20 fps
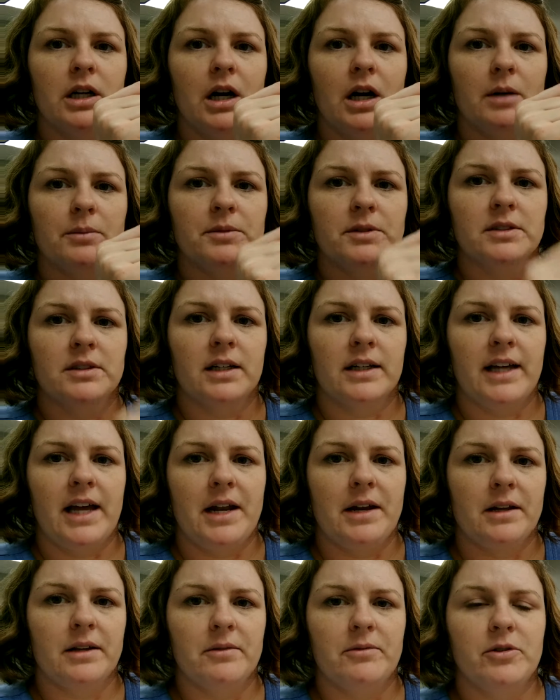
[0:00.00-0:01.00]
if
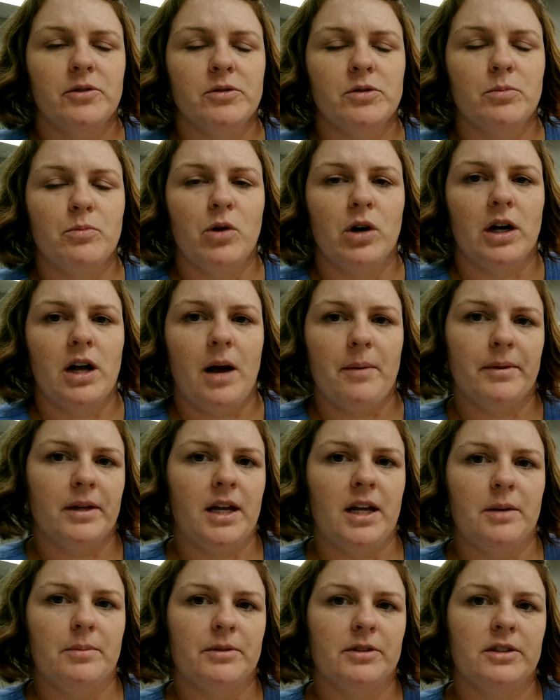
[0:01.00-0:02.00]
it was a more
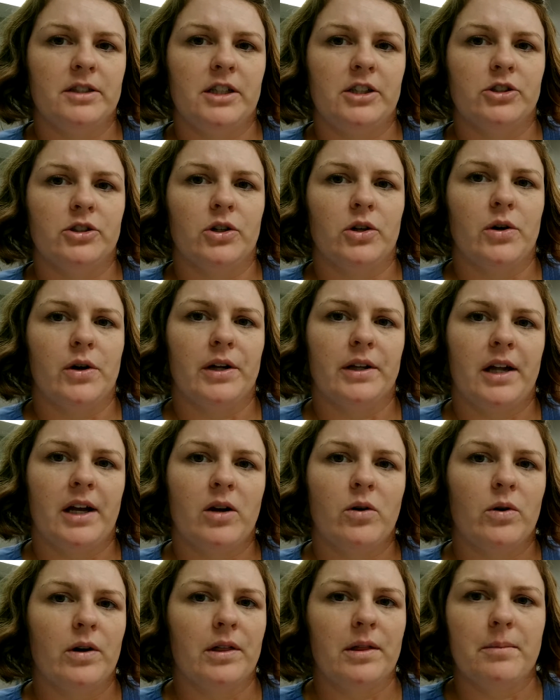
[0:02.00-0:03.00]
complicated procedure or like
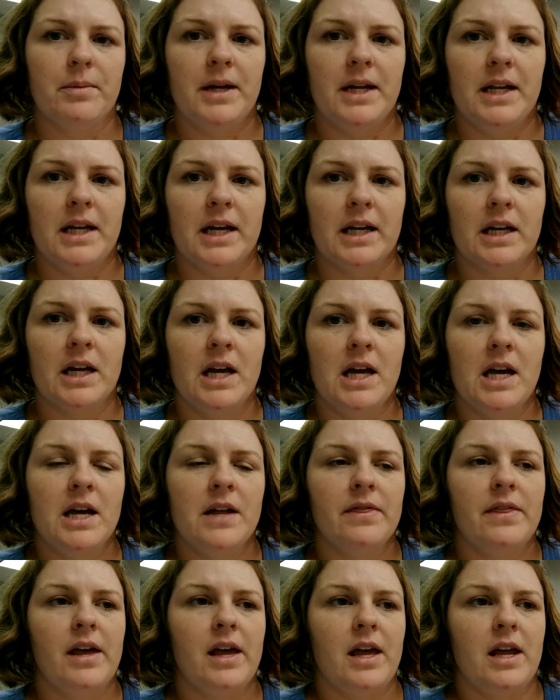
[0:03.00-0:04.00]
an orthopedic,
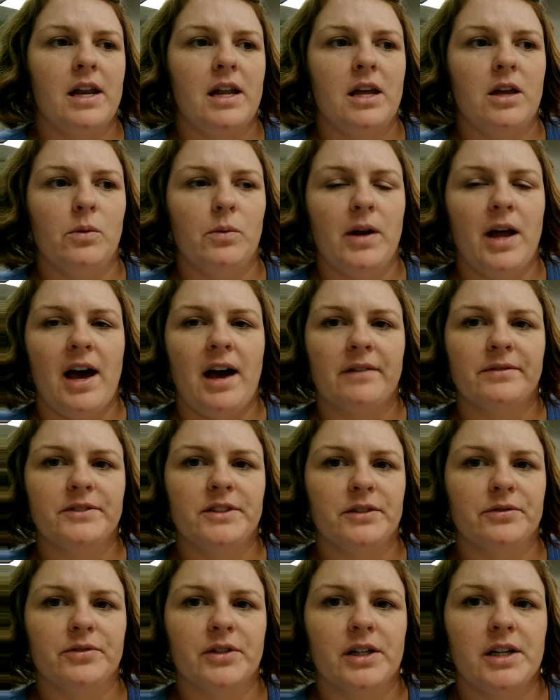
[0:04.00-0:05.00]
then it would have
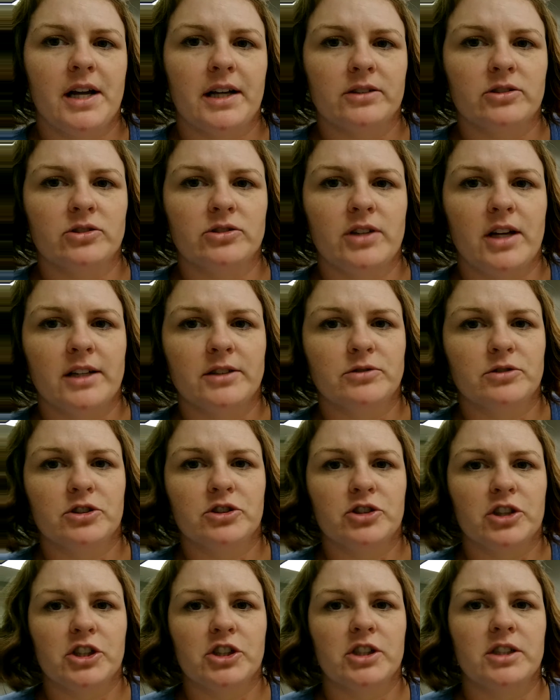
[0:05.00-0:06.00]
different exercise
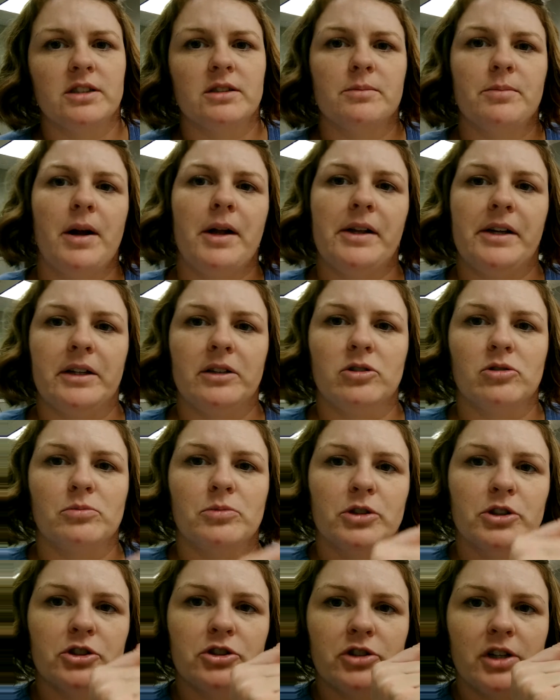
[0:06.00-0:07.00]
restrictions, probably a little
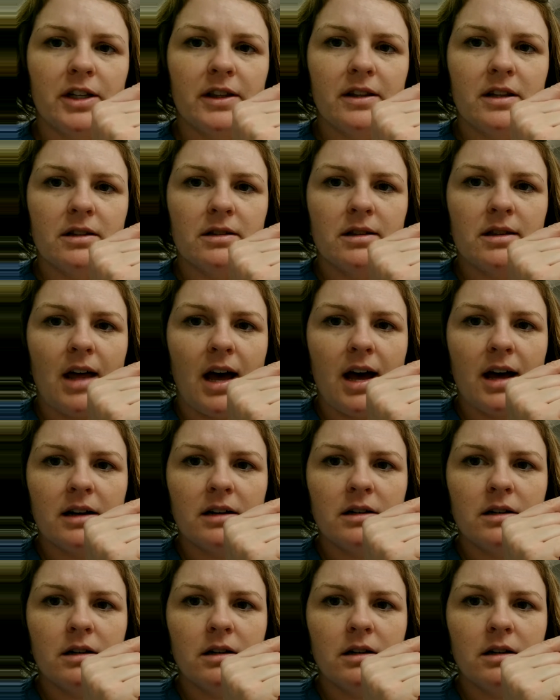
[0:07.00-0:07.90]
more strict than that.